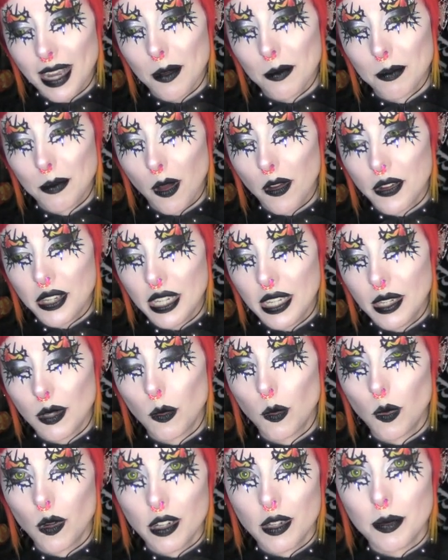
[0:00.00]
out body
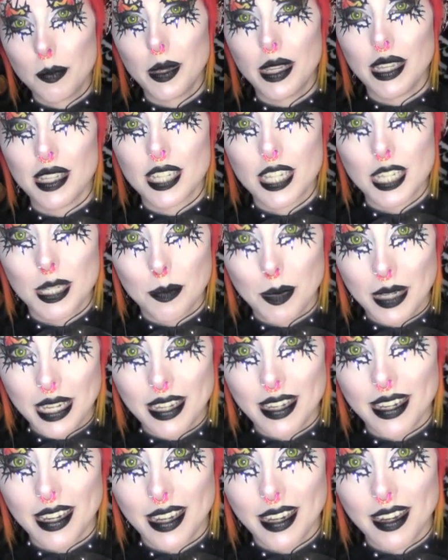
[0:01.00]
would be
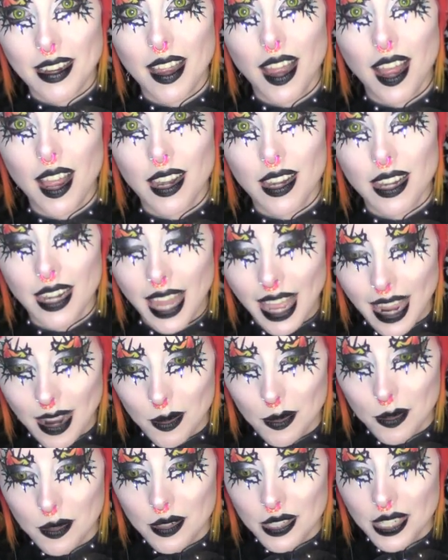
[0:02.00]
speaking
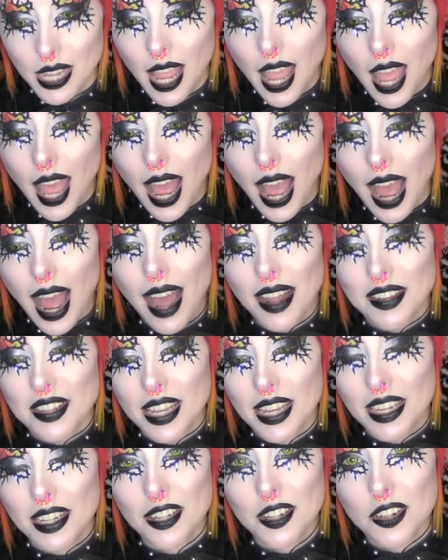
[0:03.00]
aloud at
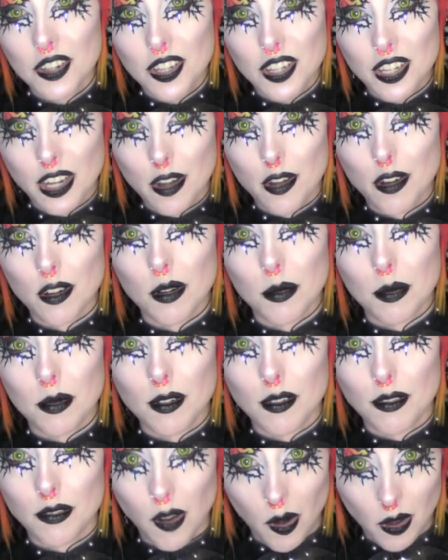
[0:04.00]
a
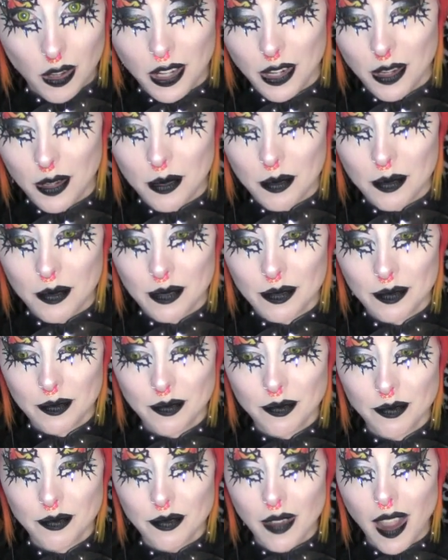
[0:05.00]
considerable volume.
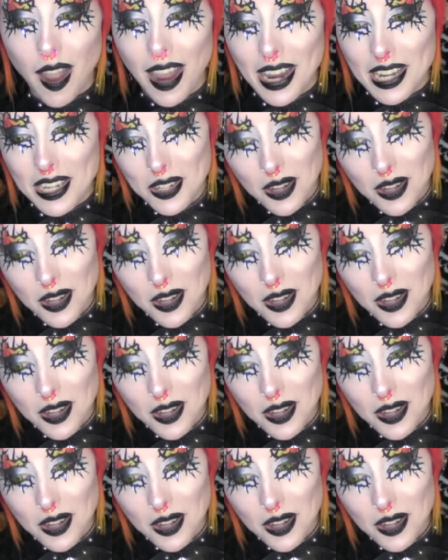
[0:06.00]
I